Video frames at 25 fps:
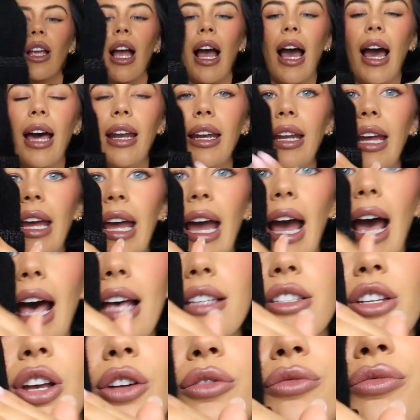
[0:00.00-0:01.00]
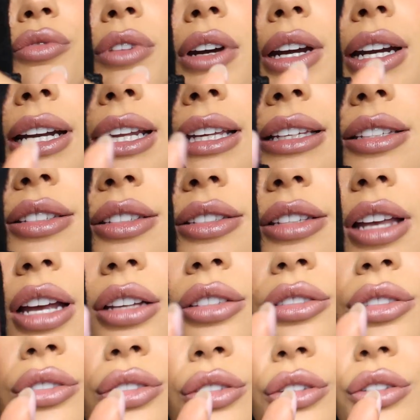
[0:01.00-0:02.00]
and it has a really
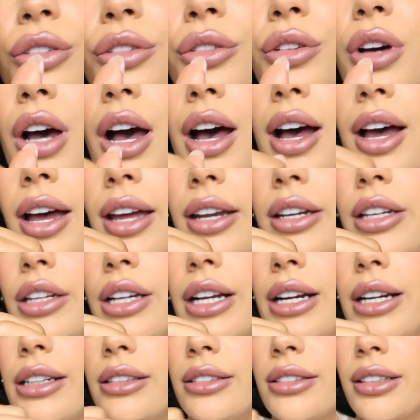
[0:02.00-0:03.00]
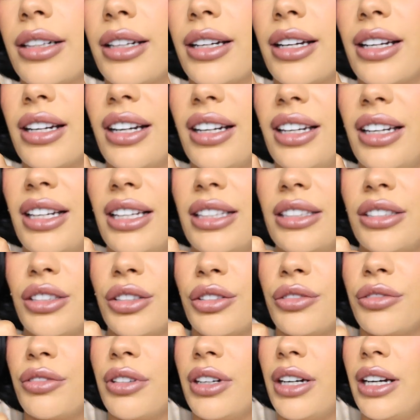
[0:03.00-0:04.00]
subtle kind of
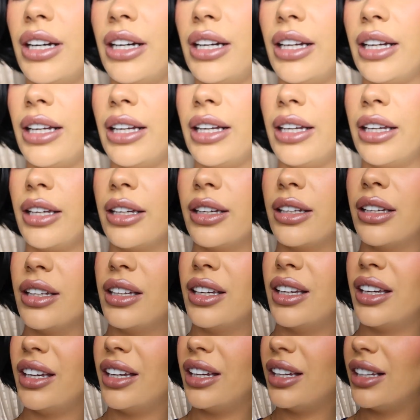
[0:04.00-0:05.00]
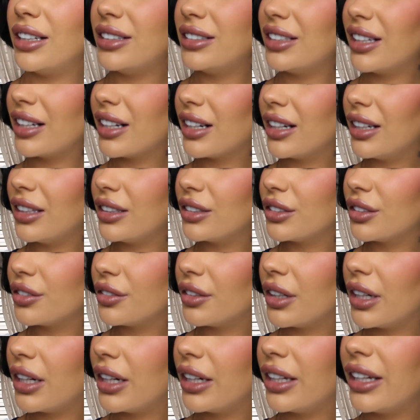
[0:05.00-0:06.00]
glittery, is it
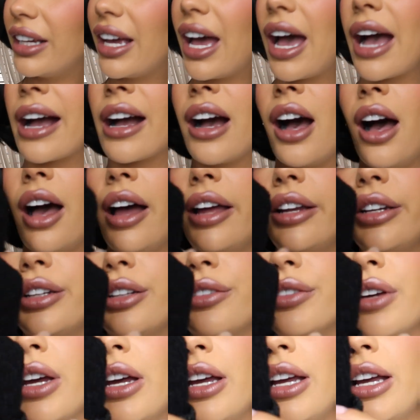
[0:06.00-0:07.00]
glittery? Yeah, kind of